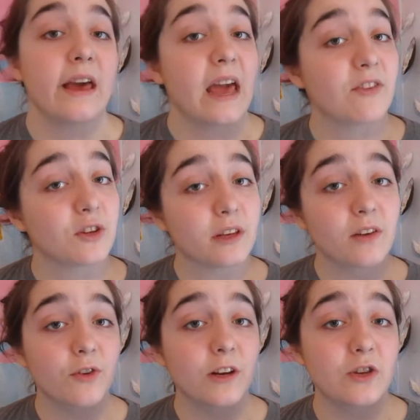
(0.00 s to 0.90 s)
If you're looking
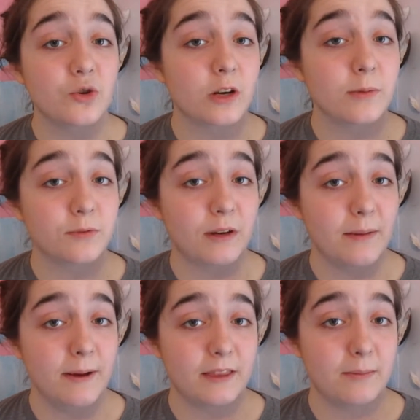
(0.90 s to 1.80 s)
for an enjoyable read
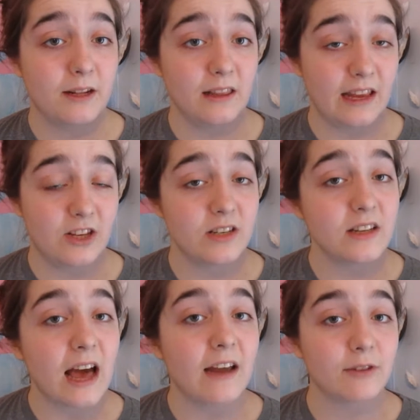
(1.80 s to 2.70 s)
about the Middle Ages,
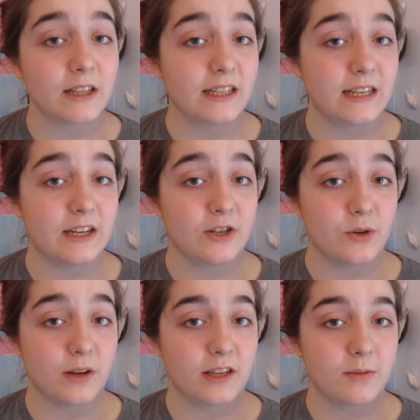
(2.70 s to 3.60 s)
I really did
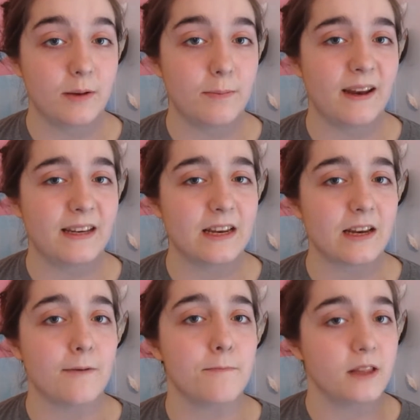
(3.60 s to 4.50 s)
enjoy this one, but it
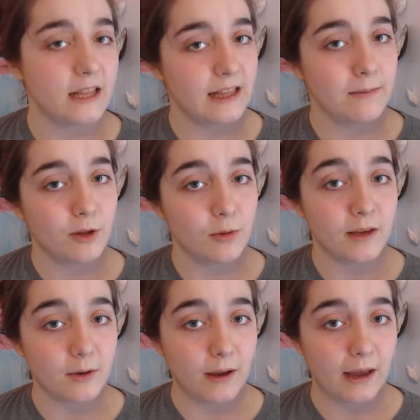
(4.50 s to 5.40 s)
didn't completely blow me
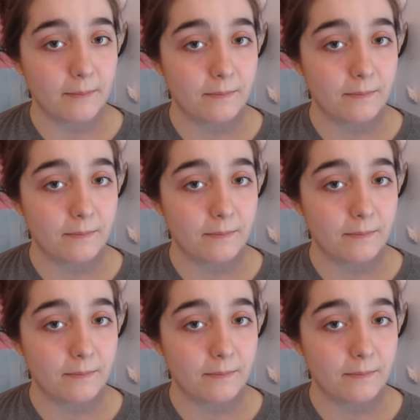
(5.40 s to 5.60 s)
away.